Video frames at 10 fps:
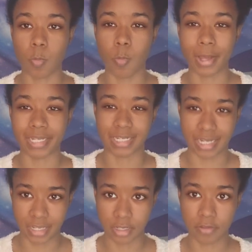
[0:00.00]

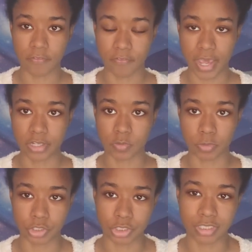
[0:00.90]
whitening effect,
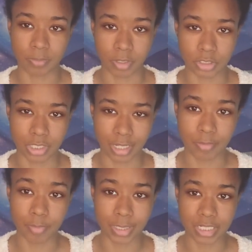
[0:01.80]
which is similar to like
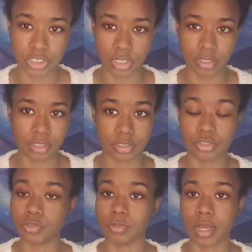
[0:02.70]
bleaching. These
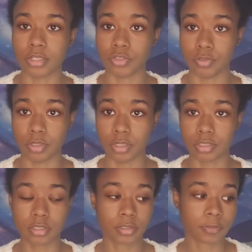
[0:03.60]
do not do this.